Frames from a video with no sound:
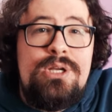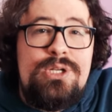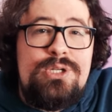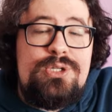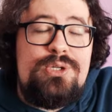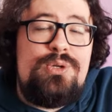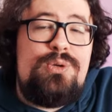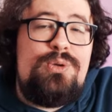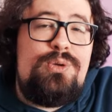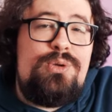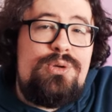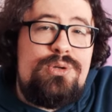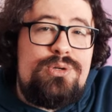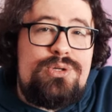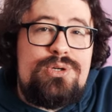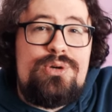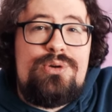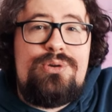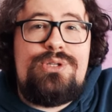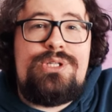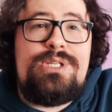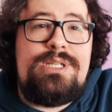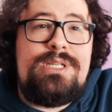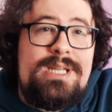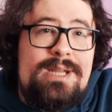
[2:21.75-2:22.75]
to your
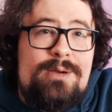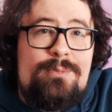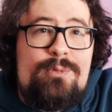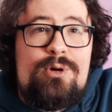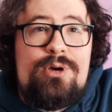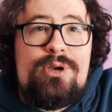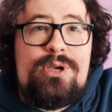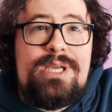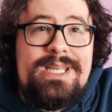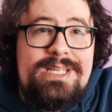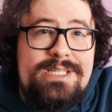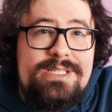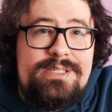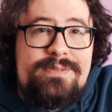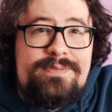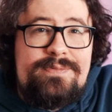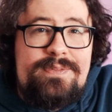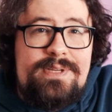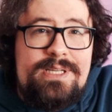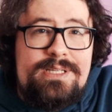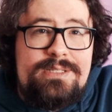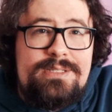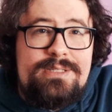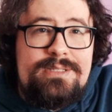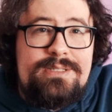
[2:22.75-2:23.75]
chosen network
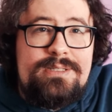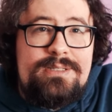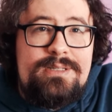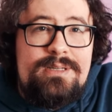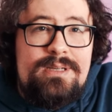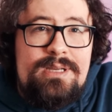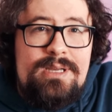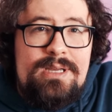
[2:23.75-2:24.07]
interface.